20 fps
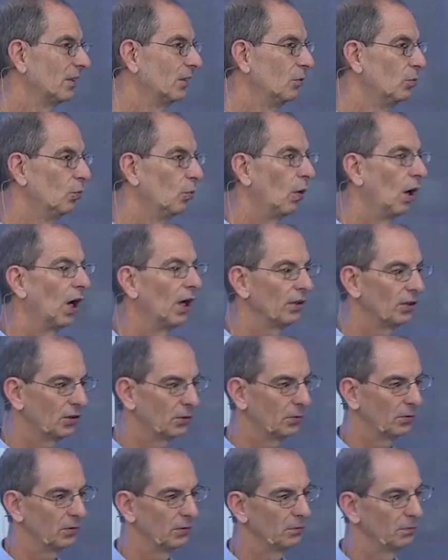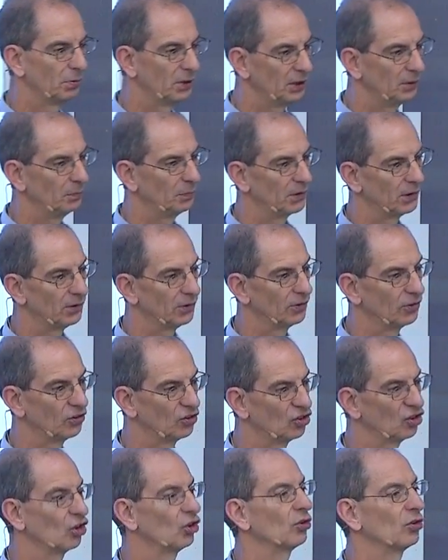to watch people
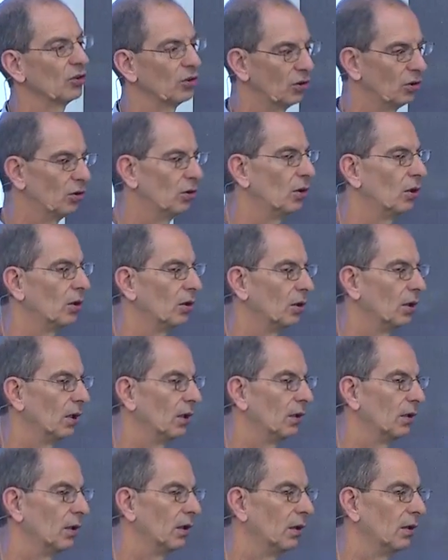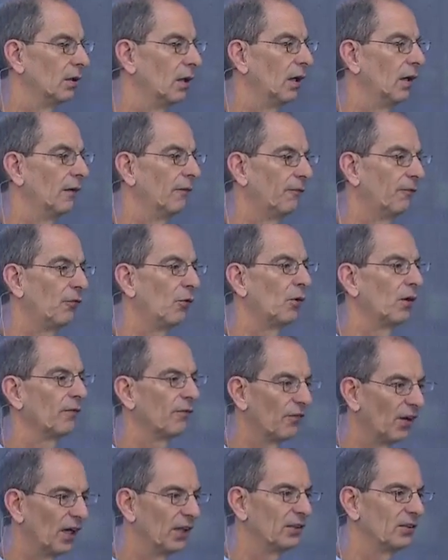circle a
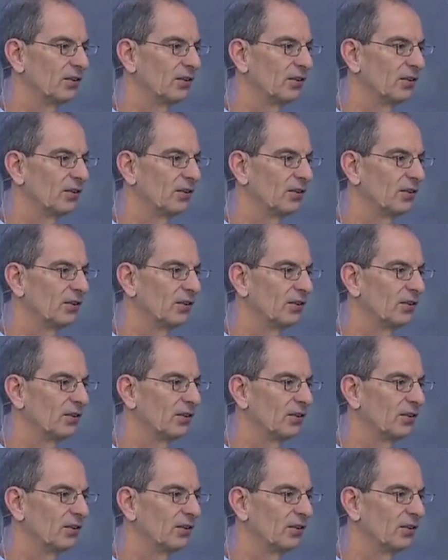fortified